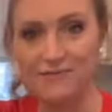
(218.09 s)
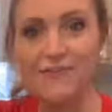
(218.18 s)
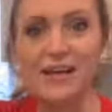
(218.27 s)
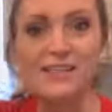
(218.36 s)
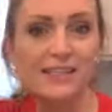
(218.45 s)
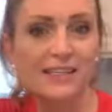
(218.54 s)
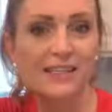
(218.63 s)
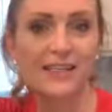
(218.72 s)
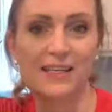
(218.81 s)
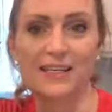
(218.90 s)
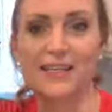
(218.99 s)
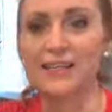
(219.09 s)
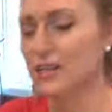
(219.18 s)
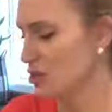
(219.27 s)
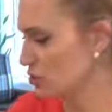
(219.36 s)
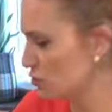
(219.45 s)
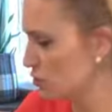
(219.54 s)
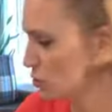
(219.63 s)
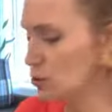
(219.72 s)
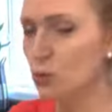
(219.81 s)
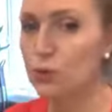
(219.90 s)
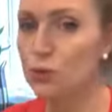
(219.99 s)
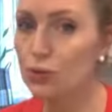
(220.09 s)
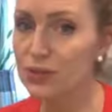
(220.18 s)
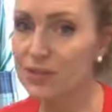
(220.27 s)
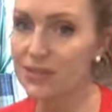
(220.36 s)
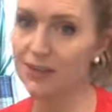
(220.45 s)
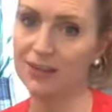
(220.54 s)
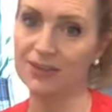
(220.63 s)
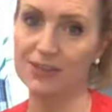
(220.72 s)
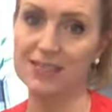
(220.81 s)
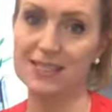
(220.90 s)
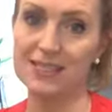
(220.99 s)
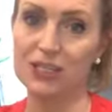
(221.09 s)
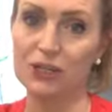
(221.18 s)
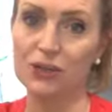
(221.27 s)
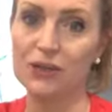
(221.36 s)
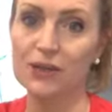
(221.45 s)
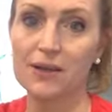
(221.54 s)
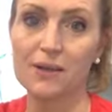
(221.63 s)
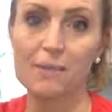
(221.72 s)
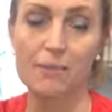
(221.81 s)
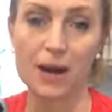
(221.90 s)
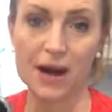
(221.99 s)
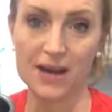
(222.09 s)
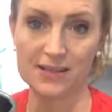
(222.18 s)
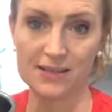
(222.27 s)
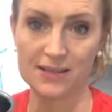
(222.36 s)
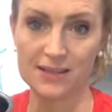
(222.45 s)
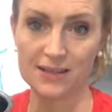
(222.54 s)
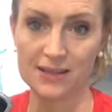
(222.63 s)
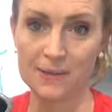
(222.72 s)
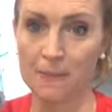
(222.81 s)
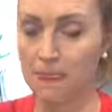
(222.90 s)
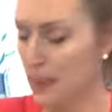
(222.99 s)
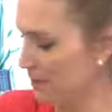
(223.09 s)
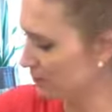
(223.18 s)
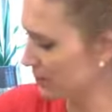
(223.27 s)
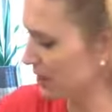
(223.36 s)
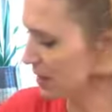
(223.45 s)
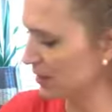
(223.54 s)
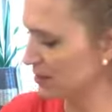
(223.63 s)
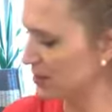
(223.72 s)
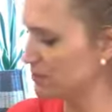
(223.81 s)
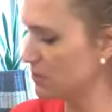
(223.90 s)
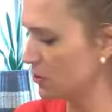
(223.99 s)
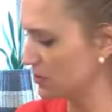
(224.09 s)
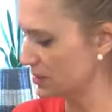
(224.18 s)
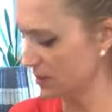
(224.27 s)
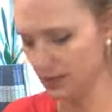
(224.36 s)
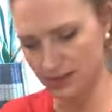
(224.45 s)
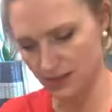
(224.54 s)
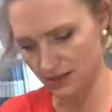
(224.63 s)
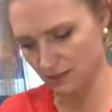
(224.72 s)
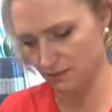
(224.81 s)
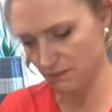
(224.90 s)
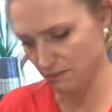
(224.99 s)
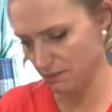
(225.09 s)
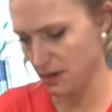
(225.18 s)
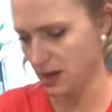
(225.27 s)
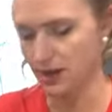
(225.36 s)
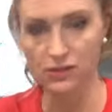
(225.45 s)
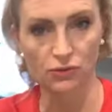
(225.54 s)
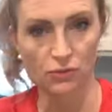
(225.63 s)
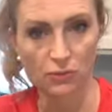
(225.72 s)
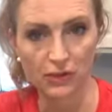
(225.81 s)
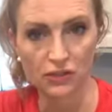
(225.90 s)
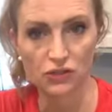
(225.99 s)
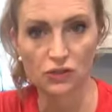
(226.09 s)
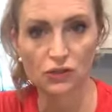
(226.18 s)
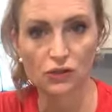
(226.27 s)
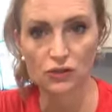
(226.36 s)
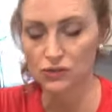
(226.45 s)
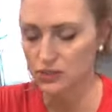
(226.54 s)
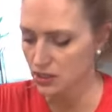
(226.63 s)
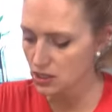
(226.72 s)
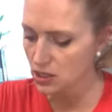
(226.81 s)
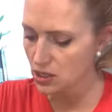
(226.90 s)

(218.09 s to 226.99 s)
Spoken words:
invested in 2 stainless steel pots because most Instant Pots or pressure cookers